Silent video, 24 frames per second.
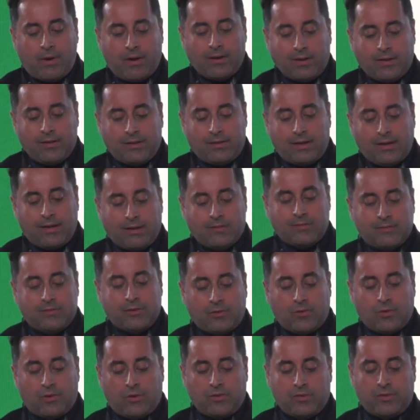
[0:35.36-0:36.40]
architects
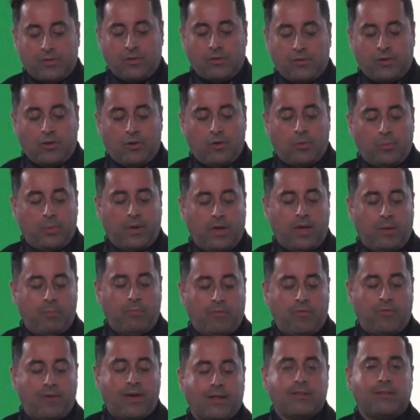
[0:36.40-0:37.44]
across the globe
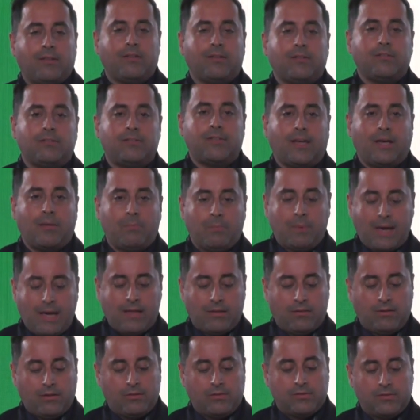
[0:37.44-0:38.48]
keep fighting the same
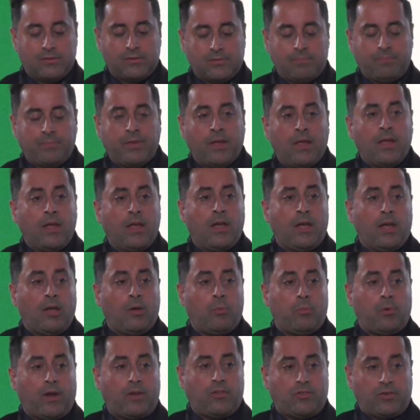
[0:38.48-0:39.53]
battles.
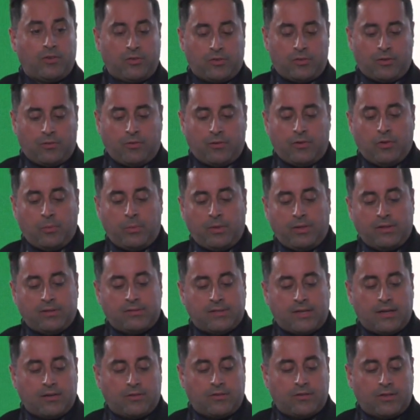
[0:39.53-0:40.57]
Pressures of
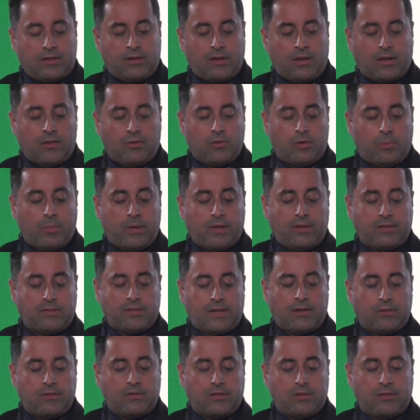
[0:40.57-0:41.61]
globalization and
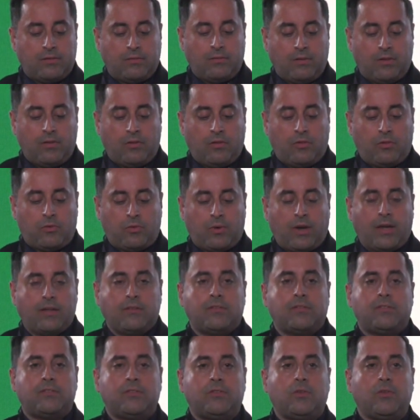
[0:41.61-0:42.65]
urbanization,
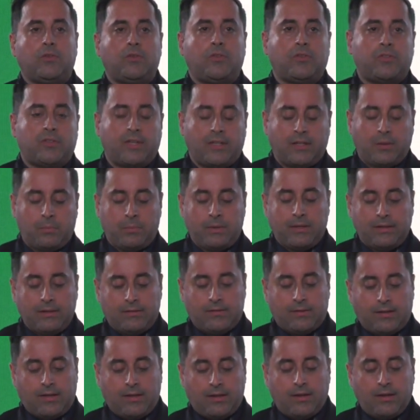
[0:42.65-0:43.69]
threats to
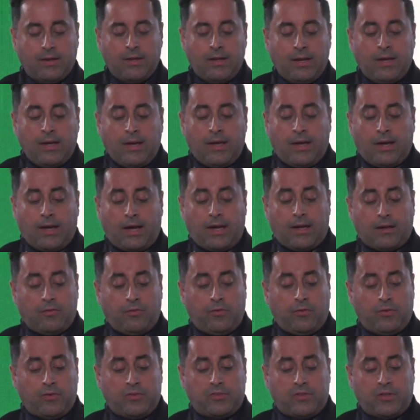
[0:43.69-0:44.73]
sustainability
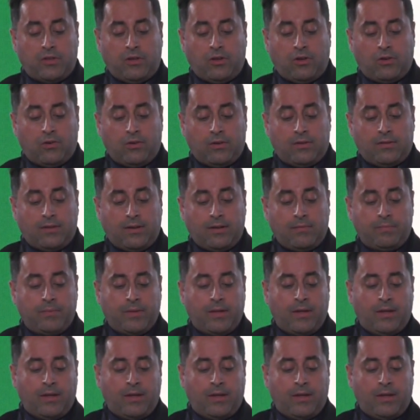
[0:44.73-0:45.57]
and food security,